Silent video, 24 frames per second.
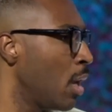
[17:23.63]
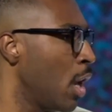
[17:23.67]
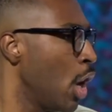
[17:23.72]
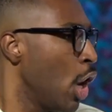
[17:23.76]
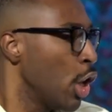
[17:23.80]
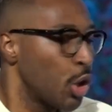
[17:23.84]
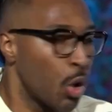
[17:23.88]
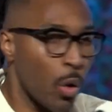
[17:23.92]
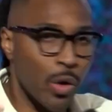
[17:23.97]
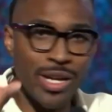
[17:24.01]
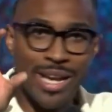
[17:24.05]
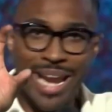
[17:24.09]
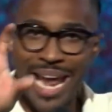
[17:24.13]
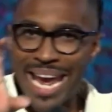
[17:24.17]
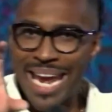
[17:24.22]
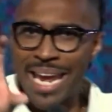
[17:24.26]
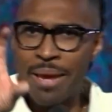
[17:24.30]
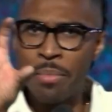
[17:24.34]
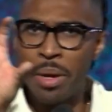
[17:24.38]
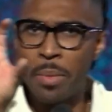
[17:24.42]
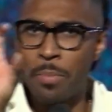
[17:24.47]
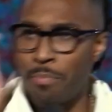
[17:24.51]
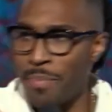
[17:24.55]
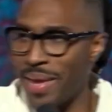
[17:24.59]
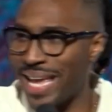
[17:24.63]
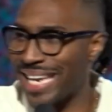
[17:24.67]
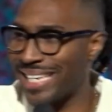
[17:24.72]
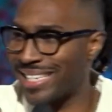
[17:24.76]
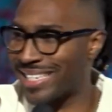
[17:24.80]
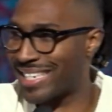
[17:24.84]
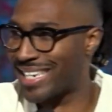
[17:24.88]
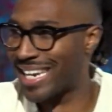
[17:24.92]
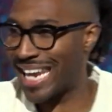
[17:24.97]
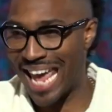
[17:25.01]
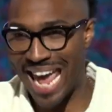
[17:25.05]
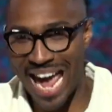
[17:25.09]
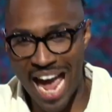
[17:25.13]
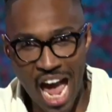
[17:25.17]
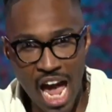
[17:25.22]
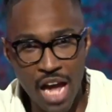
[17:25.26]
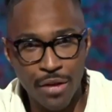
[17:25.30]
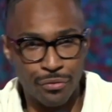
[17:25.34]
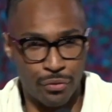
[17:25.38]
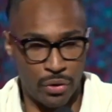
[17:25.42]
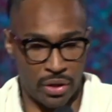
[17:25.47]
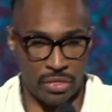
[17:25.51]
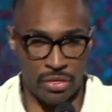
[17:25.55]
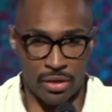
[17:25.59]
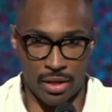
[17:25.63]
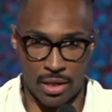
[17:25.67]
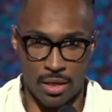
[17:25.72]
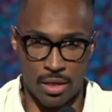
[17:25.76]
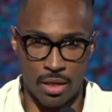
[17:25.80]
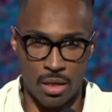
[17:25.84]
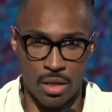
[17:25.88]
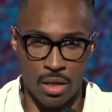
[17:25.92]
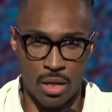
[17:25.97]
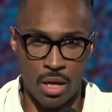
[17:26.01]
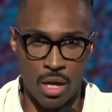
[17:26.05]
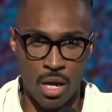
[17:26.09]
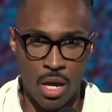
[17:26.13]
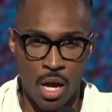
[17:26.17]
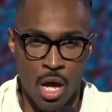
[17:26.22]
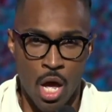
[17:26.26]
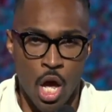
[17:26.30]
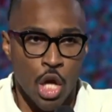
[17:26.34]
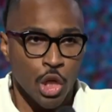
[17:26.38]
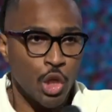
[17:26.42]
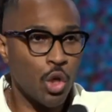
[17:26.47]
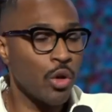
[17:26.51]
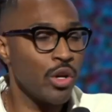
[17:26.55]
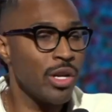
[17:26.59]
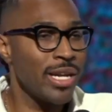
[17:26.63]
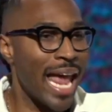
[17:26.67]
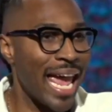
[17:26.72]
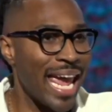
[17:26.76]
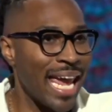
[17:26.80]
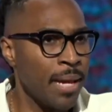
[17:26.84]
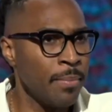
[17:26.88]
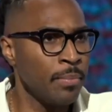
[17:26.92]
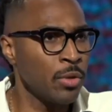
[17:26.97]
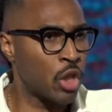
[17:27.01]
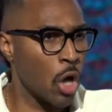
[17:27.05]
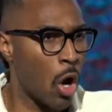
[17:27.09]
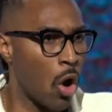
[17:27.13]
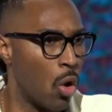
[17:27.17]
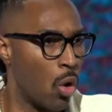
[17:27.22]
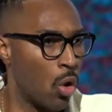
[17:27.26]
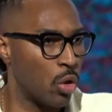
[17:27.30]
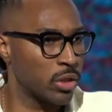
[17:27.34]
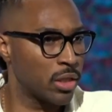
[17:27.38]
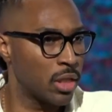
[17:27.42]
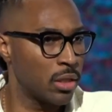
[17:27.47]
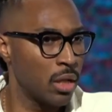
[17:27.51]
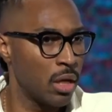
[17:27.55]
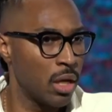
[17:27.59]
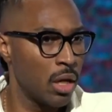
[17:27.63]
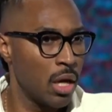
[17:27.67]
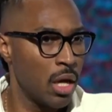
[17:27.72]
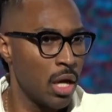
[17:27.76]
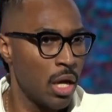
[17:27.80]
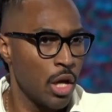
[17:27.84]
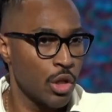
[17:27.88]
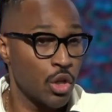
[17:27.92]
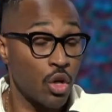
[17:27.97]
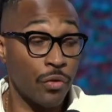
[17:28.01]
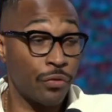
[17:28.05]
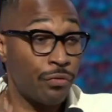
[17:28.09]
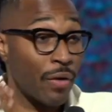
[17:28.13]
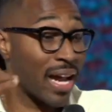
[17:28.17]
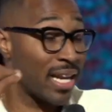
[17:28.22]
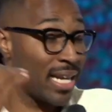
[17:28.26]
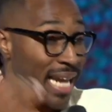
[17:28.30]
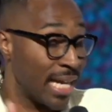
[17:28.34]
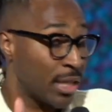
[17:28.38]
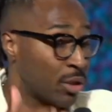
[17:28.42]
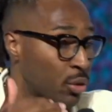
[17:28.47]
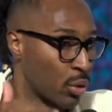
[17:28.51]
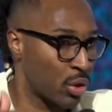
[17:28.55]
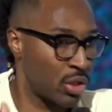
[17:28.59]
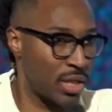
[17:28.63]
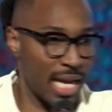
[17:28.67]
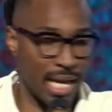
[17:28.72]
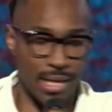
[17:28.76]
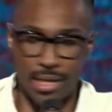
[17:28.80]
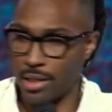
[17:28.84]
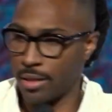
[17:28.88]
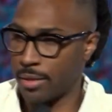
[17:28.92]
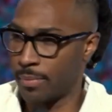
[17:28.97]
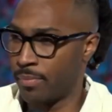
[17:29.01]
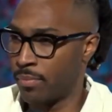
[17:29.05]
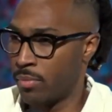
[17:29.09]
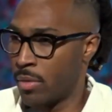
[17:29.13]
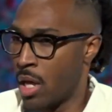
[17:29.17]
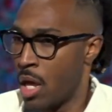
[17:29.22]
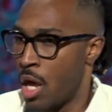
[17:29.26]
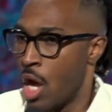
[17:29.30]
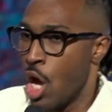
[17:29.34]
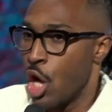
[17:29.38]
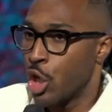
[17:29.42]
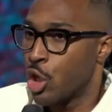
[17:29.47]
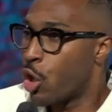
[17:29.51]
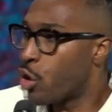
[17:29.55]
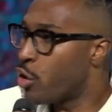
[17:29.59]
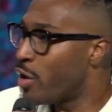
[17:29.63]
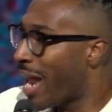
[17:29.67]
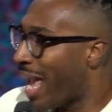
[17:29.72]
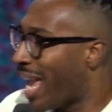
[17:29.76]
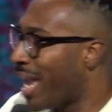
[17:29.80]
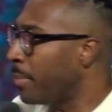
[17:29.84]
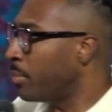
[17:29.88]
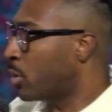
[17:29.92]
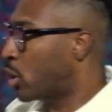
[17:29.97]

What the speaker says: your name meant everything. Your name told your financial standing. Your name